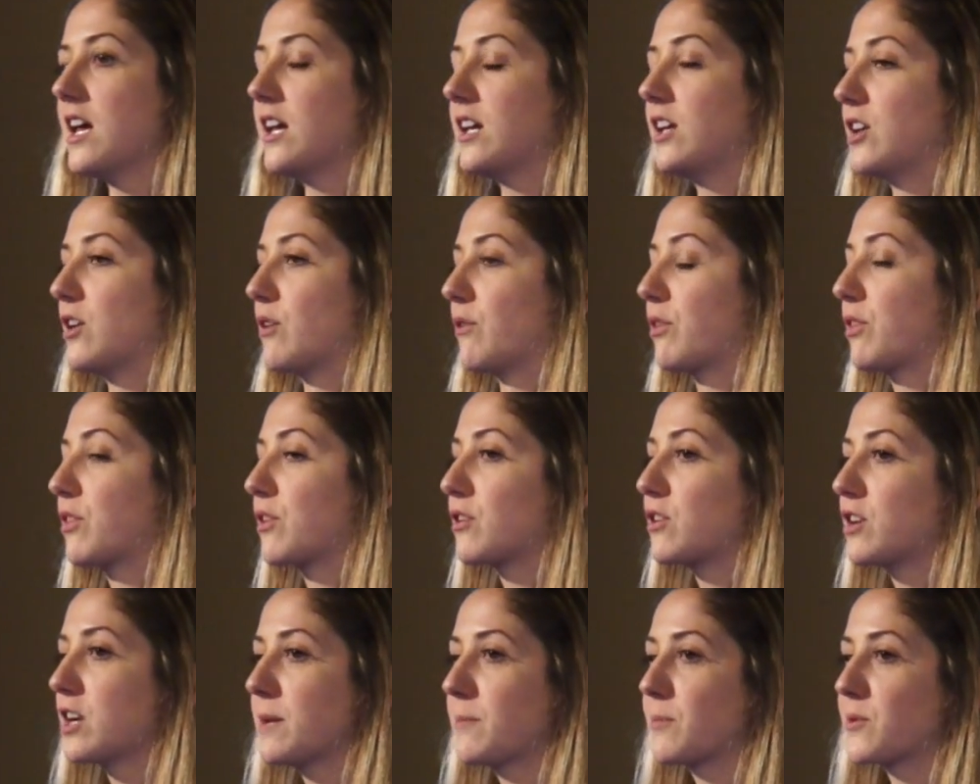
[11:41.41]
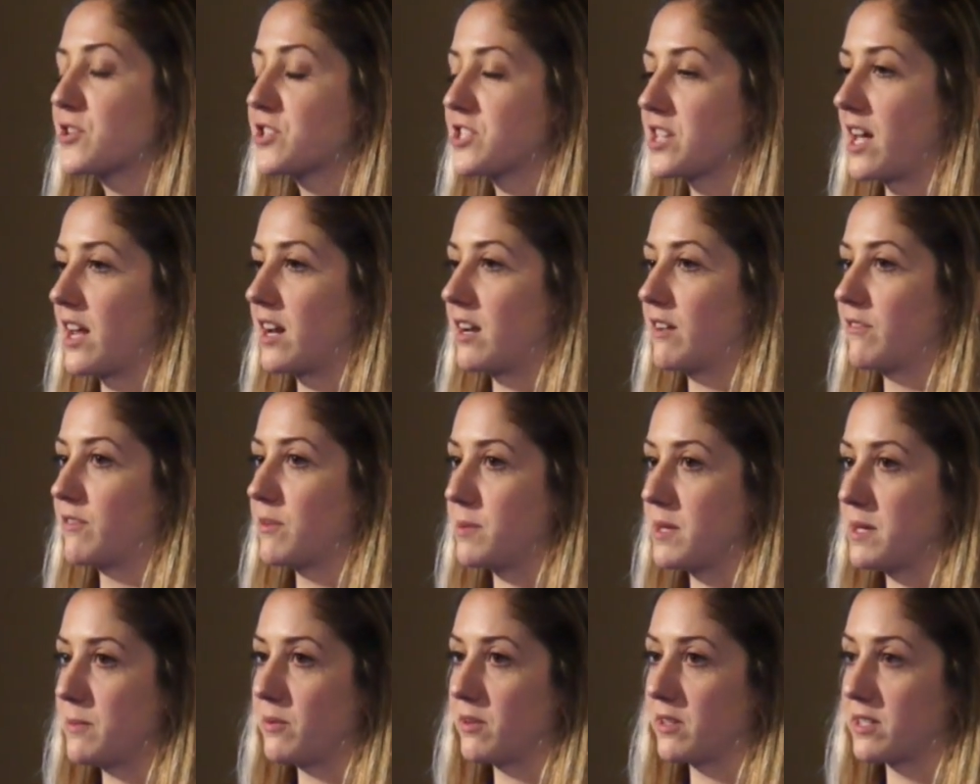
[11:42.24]
you know, 30% of the
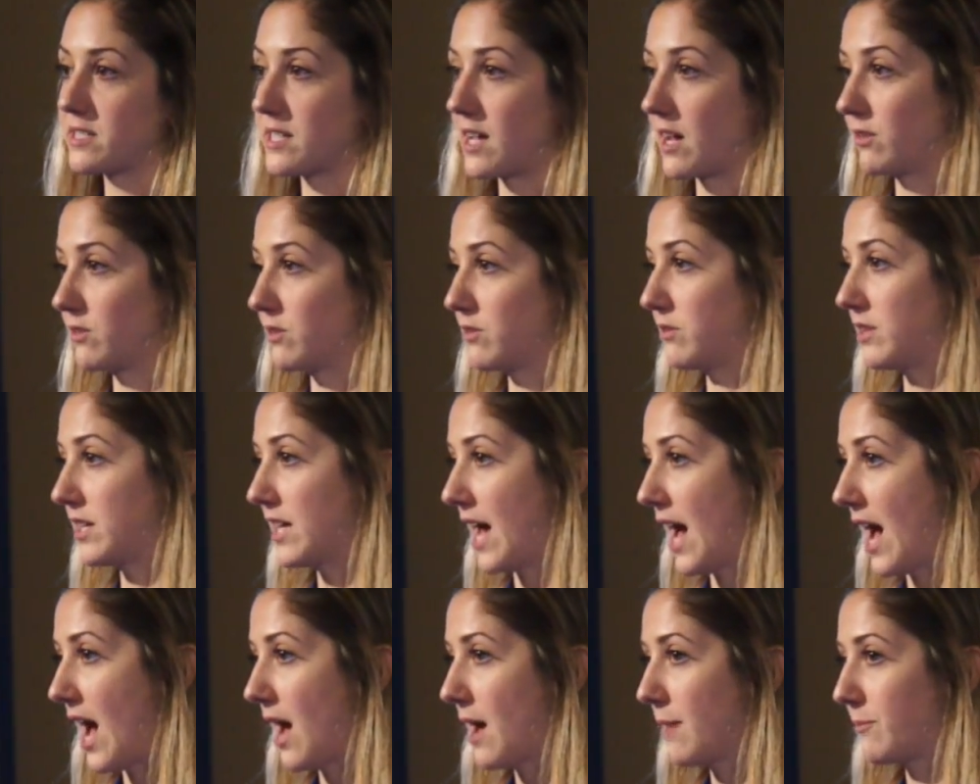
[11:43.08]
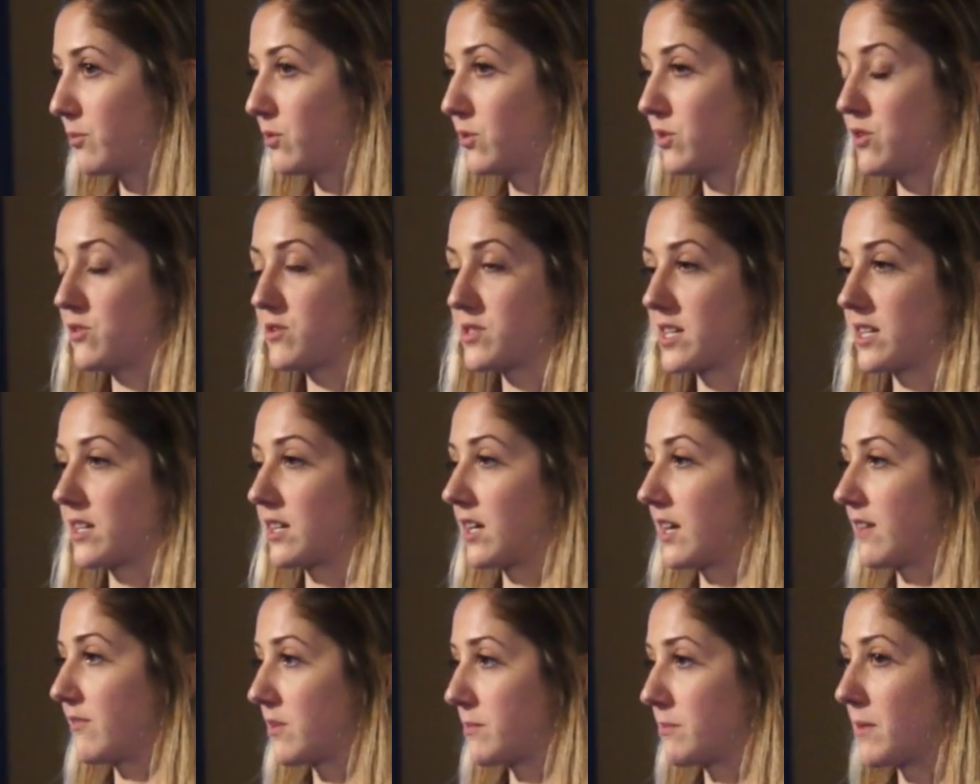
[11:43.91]
people that download the app will use it in
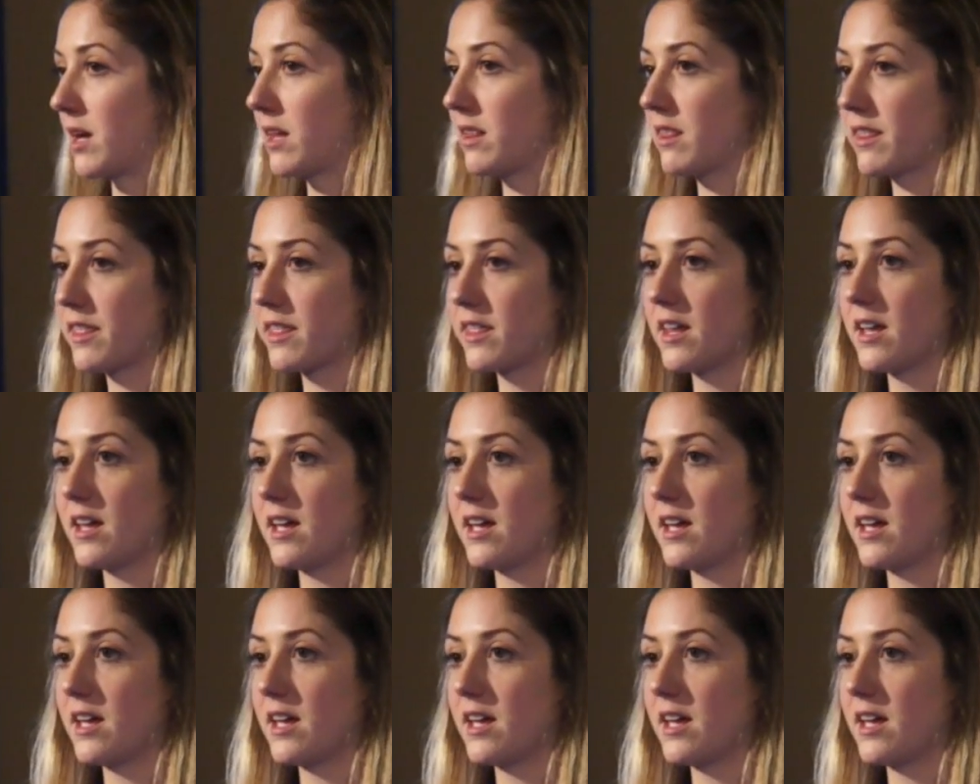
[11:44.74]
a given month,